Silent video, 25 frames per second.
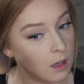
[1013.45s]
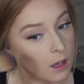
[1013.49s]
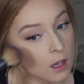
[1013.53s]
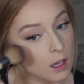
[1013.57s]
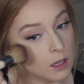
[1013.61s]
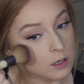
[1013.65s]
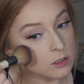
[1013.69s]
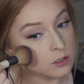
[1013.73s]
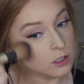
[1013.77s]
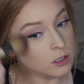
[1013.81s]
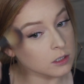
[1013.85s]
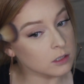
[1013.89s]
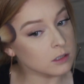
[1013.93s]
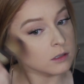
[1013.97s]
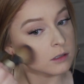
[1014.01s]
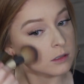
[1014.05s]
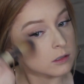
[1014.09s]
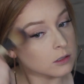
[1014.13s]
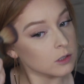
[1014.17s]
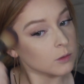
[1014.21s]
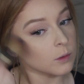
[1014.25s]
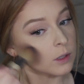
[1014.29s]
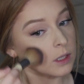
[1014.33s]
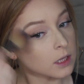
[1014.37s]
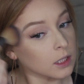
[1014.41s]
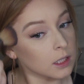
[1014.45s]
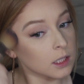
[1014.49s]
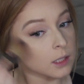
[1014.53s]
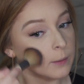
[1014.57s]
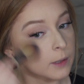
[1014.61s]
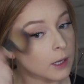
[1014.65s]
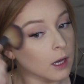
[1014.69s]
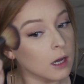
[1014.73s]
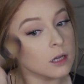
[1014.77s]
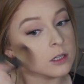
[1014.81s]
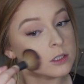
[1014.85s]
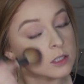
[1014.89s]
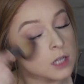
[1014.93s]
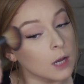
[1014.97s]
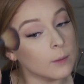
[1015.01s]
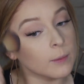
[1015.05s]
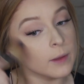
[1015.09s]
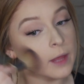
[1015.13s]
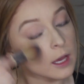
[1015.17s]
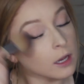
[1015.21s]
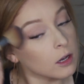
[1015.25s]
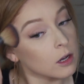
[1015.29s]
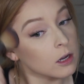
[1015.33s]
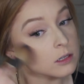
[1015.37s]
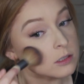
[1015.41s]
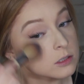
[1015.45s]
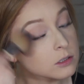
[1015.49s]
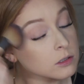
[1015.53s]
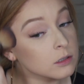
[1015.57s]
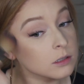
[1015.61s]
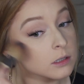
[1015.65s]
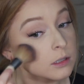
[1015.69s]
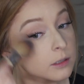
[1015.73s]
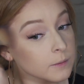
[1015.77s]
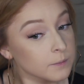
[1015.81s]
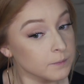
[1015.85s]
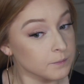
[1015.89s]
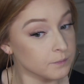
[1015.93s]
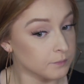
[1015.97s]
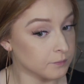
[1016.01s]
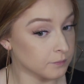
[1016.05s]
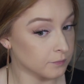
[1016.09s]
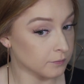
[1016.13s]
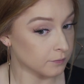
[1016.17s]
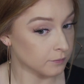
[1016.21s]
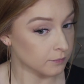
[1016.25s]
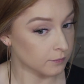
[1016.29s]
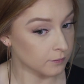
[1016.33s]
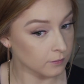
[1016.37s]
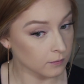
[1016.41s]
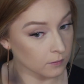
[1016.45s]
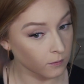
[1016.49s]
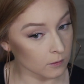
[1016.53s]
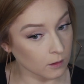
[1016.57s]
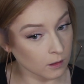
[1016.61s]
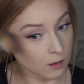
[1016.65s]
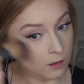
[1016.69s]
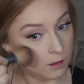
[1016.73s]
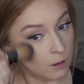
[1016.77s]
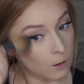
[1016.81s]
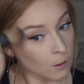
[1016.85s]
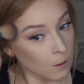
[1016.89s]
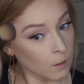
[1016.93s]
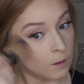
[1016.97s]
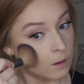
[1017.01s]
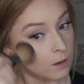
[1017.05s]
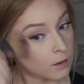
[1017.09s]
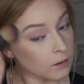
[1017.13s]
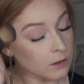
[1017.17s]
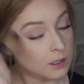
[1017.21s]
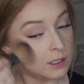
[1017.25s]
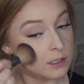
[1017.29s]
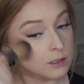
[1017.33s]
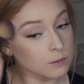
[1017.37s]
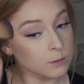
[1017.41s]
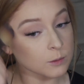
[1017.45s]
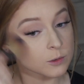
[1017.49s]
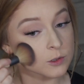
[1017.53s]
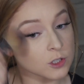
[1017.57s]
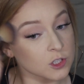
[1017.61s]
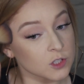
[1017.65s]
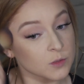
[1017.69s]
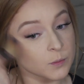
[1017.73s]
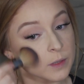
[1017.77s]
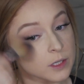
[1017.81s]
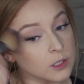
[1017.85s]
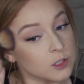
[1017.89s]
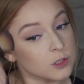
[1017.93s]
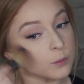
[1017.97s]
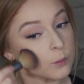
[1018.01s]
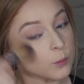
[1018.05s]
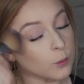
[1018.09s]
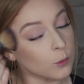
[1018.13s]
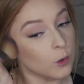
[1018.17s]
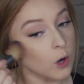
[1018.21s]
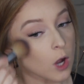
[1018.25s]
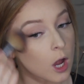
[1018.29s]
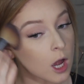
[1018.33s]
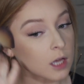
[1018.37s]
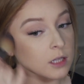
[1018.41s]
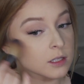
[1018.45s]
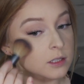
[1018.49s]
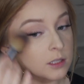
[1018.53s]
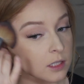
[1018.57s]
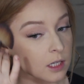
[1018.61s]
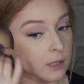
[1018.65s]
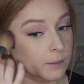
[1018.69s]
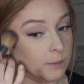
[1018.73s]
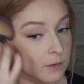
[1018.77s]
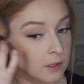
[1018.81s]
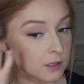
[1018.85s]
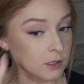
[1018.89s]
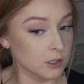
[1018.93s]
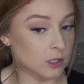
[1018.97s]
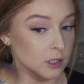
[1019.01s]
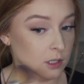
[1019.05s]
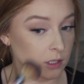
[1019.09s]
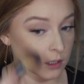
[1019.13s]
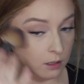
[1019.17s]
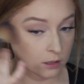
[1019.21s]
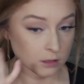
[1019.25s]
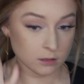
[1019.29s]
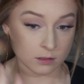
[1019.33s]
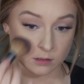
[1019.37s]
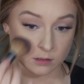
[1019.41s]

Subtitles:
and just do a little bit on top of that contour. This will just be to bronze up the cheeks.